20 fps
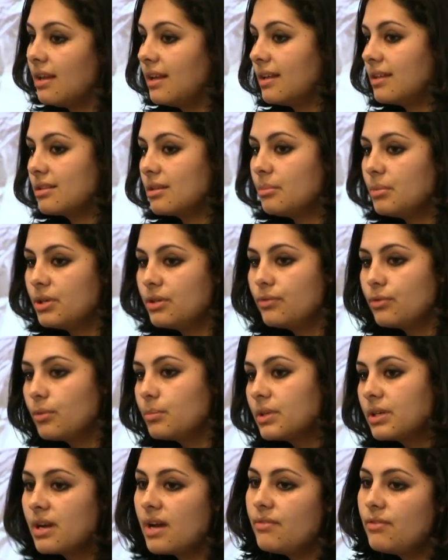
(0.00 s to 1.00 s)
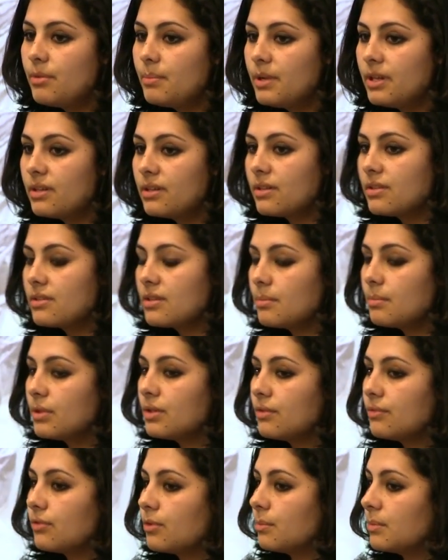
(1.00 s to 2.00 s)
like somebody from the government and
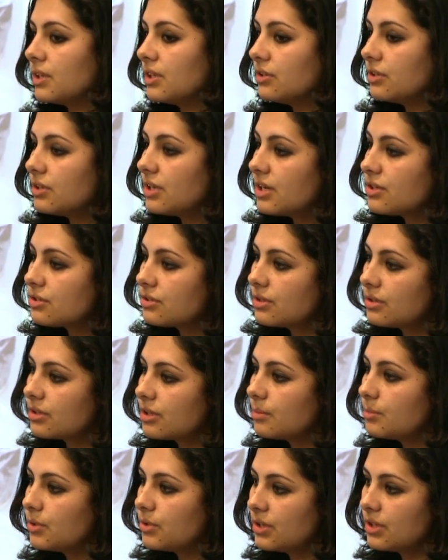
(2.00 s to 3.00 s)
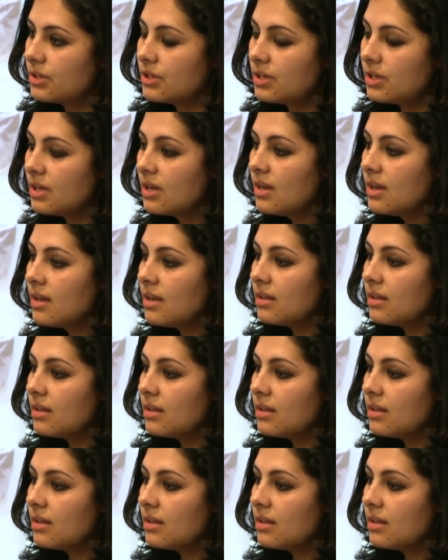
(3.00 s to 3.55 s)
somebody from the international community,